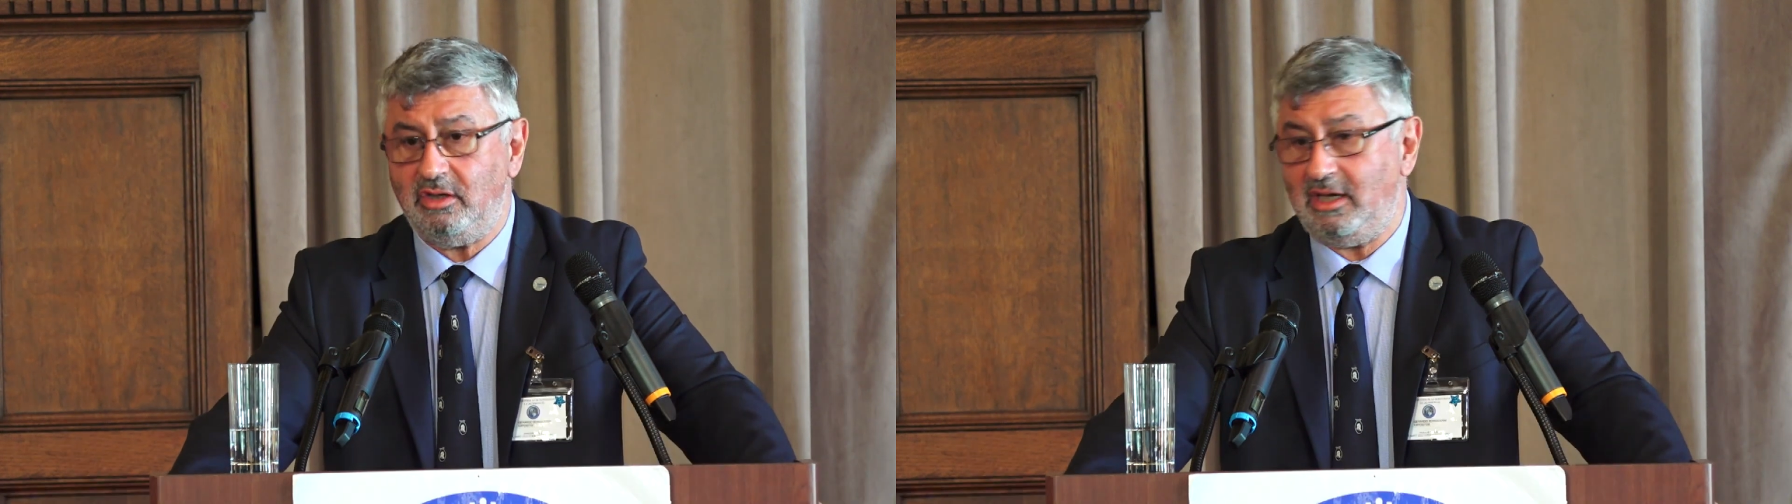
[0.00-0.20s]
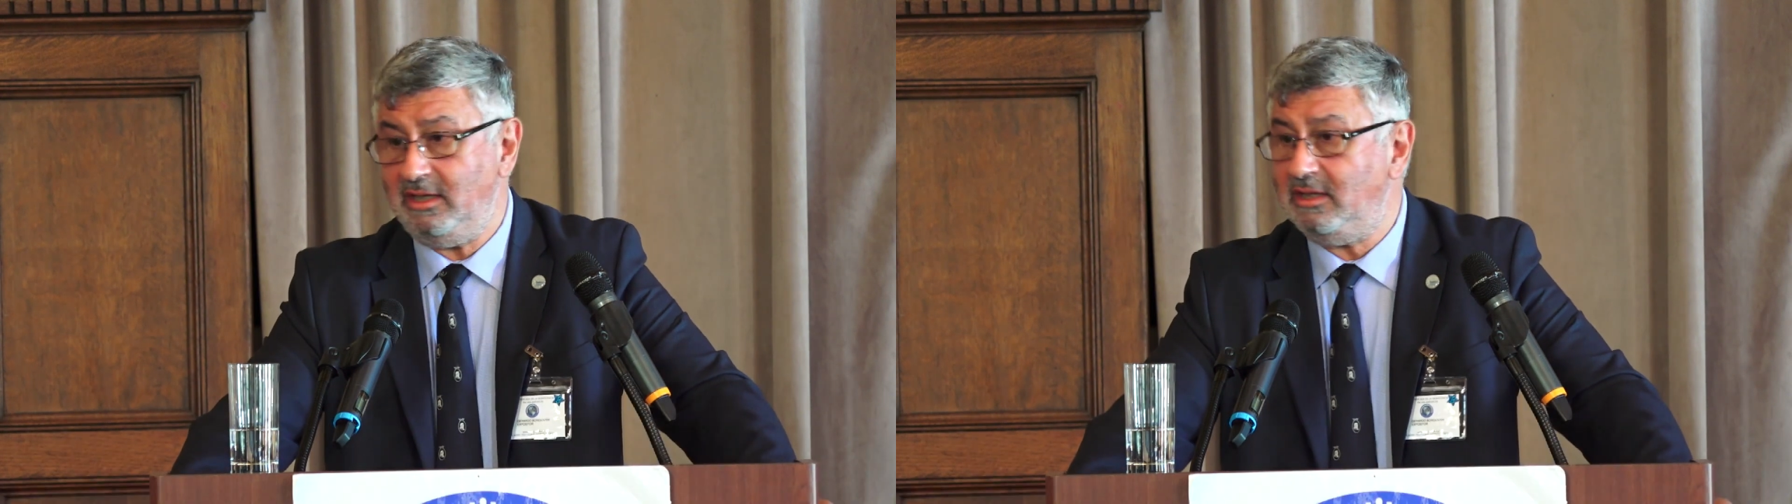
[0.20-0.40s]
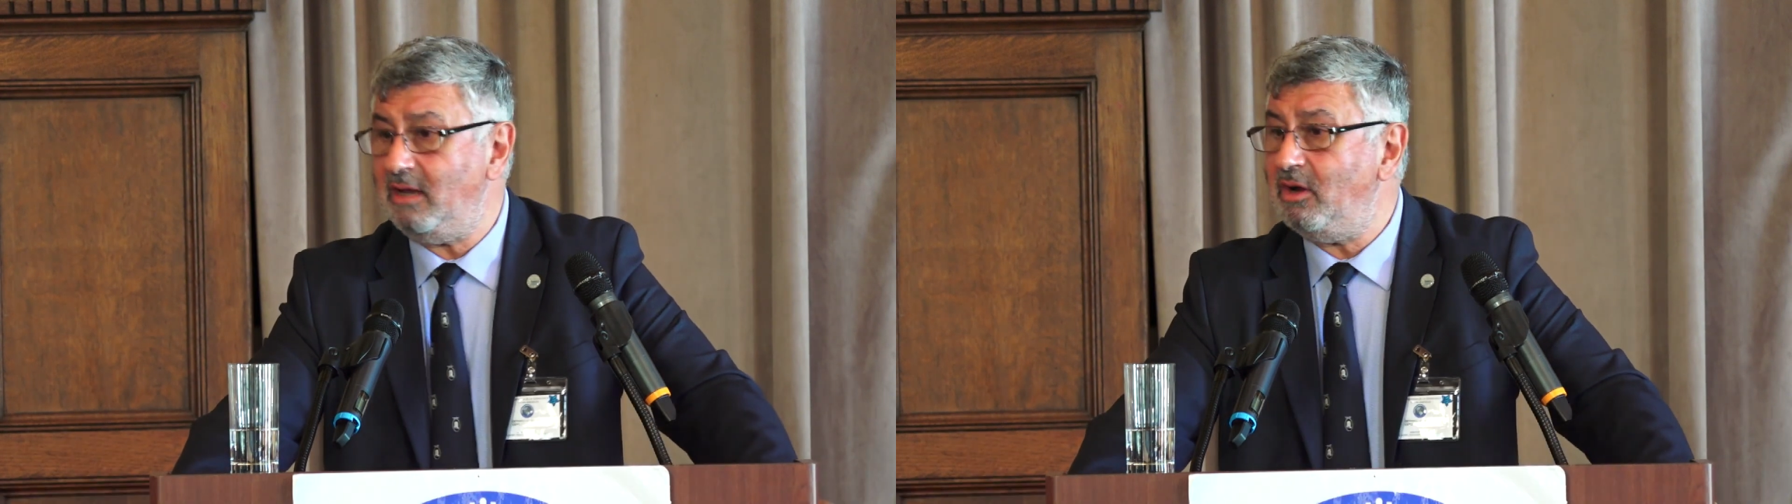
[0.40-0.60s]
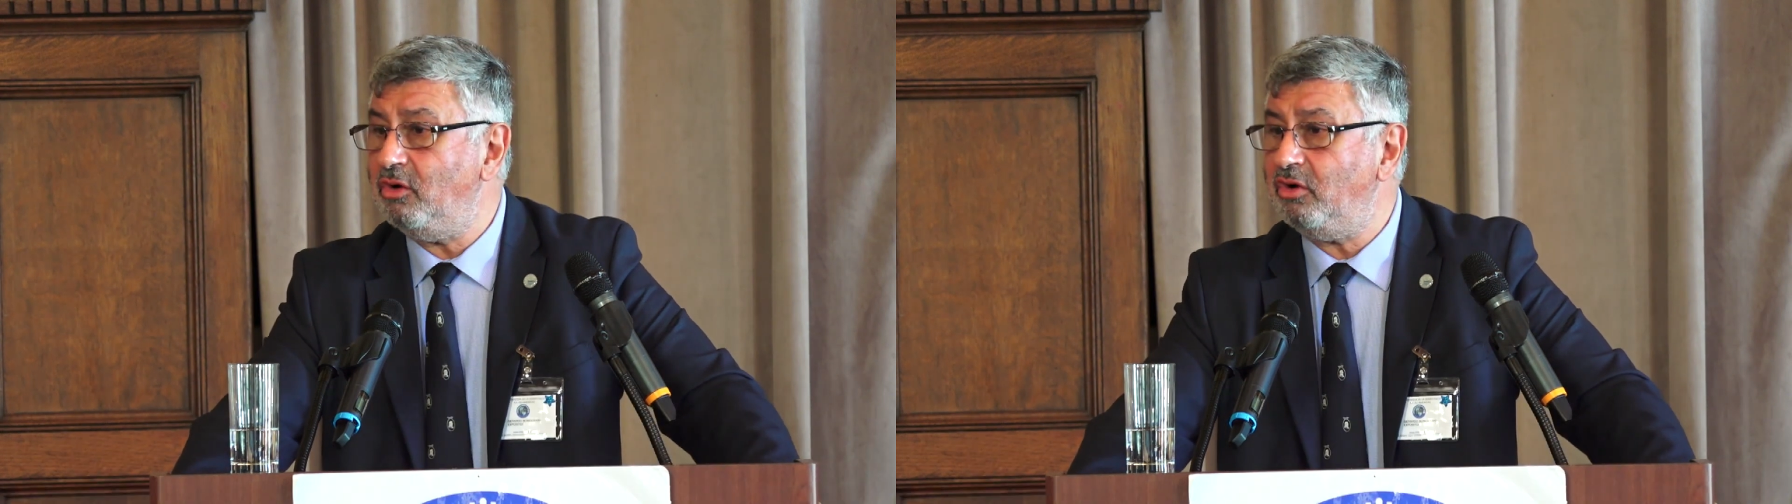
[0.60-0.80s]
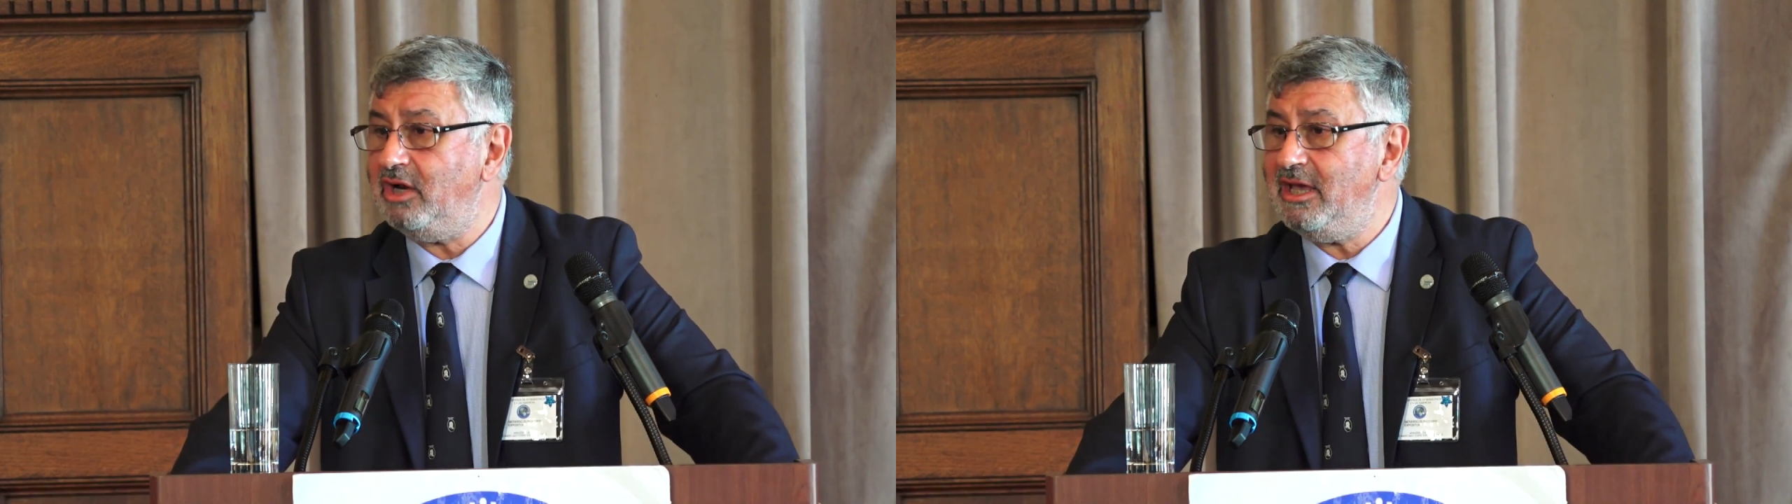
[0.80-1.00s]
of
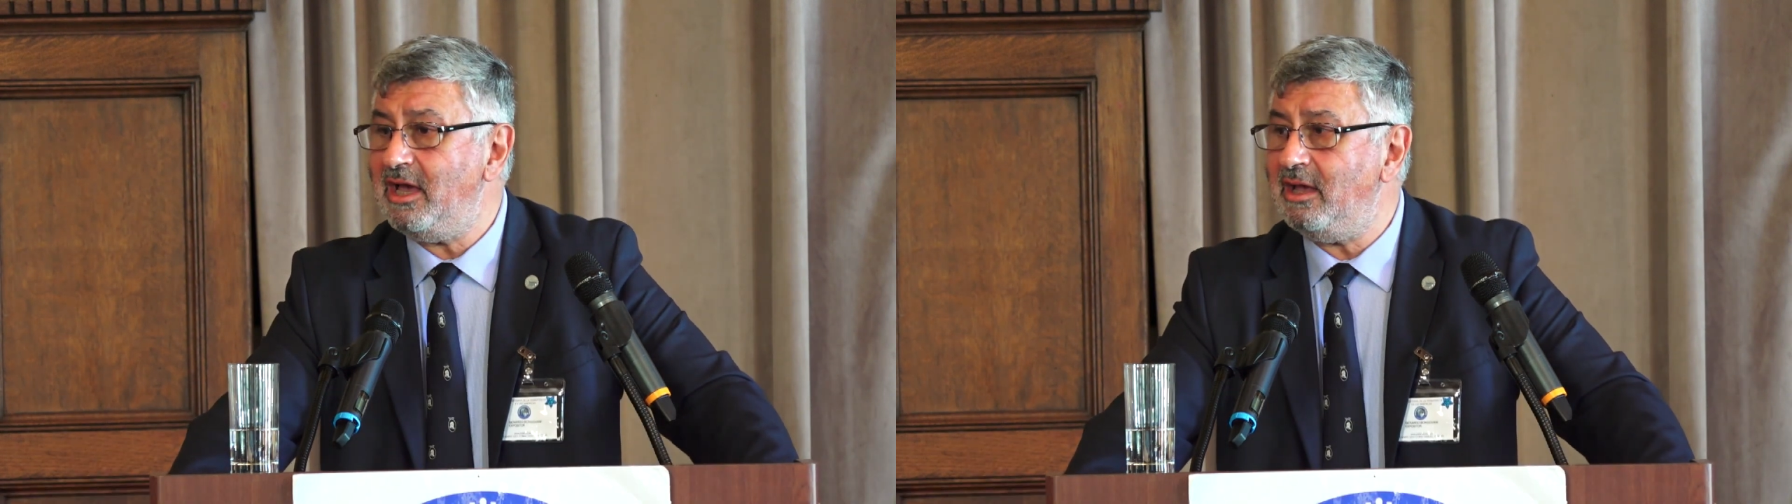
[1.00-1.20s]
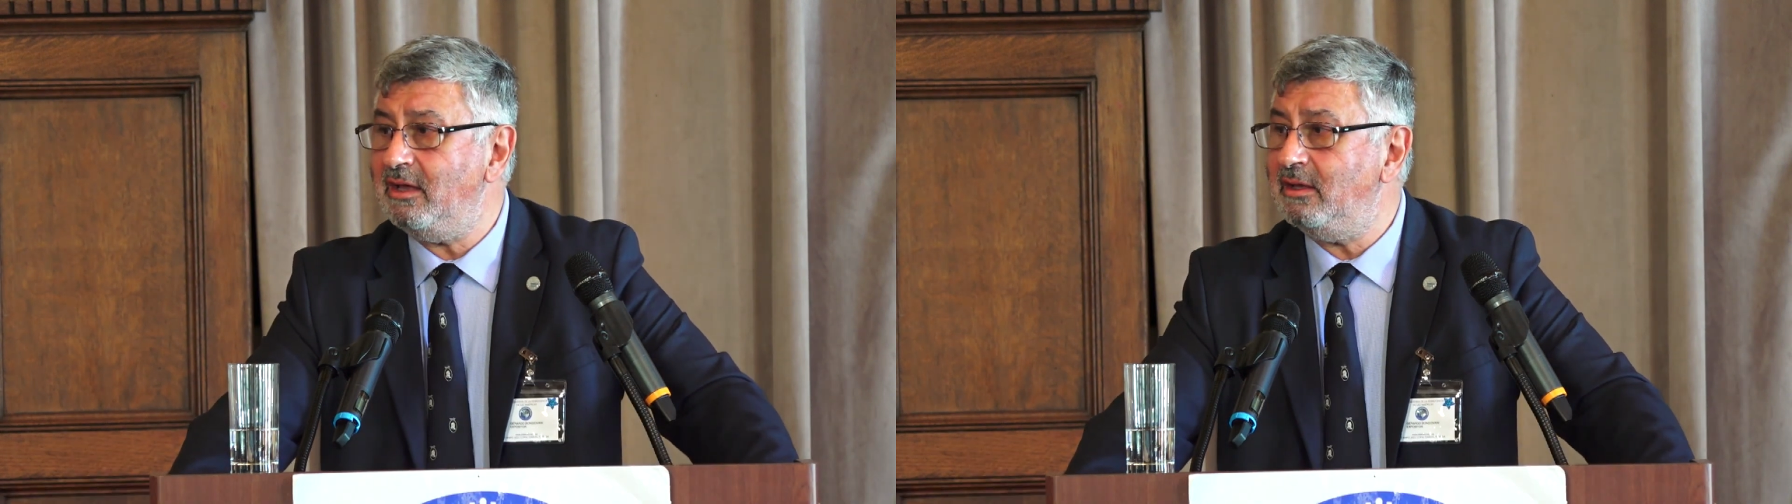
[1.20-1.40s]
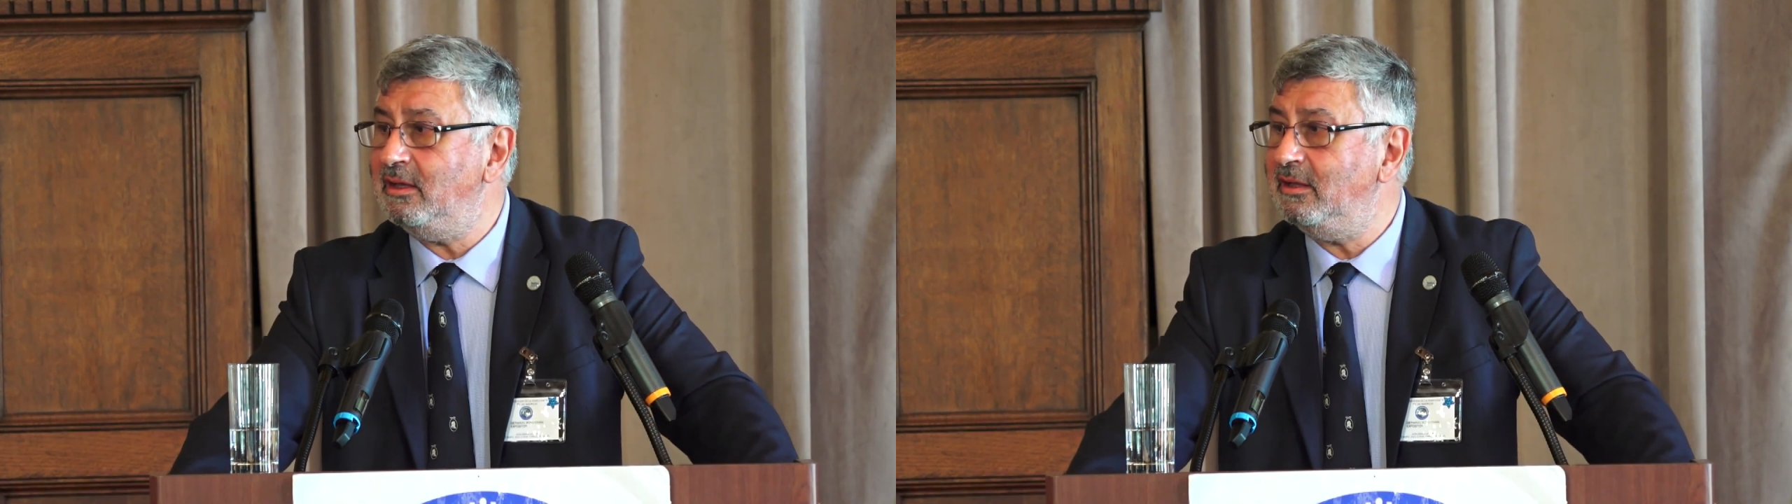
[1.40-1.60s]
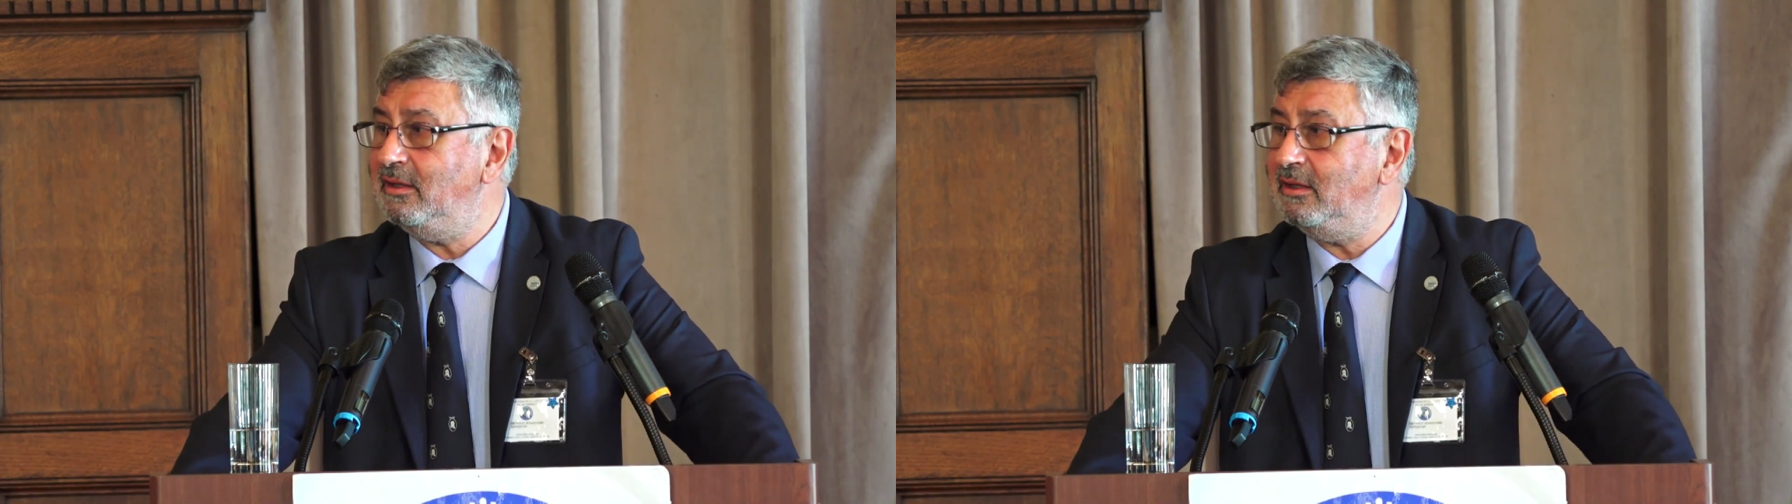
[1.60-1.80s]
Guillermo Lasso.